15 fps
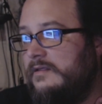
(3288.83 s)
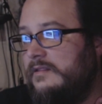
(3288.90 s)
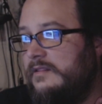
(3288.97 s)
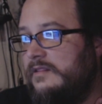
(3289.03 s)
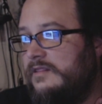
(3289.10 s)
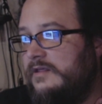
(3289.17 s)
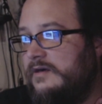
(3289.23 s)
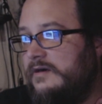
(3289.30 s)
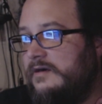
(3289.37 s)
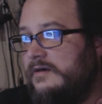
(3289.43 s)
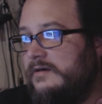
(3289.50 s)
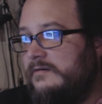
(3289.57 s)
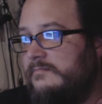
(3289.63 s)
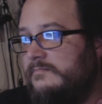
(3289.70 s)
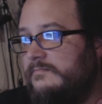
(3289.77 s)

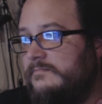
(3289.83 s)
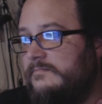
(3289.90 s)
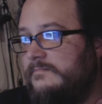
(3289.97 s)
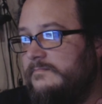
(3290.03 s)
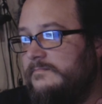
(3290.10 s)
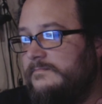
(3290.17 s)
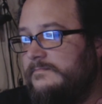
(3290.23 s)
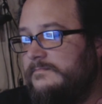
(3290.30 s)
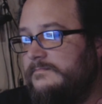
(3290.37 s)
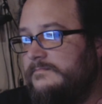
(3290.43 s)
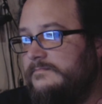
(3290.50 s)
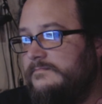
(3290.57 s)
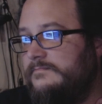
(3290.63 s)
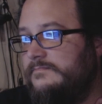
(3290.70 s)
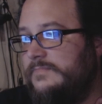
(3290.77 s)
the
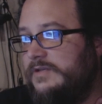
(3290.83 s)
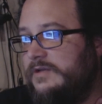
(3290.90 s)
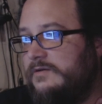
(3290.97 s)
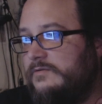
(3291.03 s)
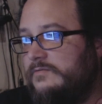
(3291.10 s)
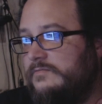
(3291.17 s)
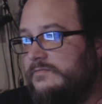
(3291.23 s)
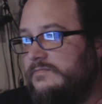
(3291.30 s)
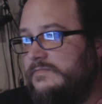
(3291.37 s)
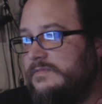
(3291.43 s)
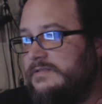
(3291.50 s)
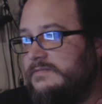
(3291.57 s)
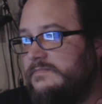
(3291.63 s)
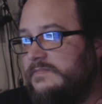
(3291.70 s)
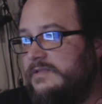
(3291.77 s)

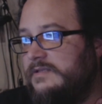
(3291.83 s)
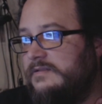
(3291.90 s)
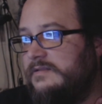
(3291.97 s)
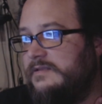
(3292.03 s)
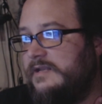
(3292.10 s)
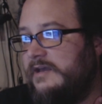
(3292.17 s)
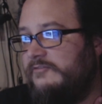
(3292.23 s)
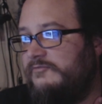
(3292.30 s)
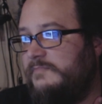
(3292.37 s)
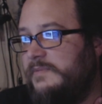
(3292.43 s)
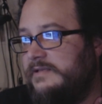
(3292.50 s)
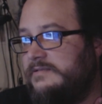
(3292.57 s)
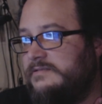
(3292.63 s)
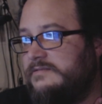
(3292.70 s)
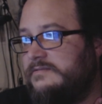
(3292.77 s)
knife
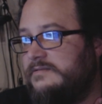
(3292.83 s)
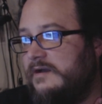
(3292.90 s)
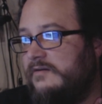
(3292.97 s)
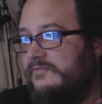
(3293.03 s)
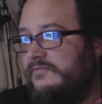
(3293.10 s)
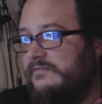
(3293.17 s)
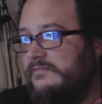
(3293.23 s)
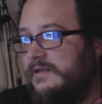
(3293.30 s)
piece stuff,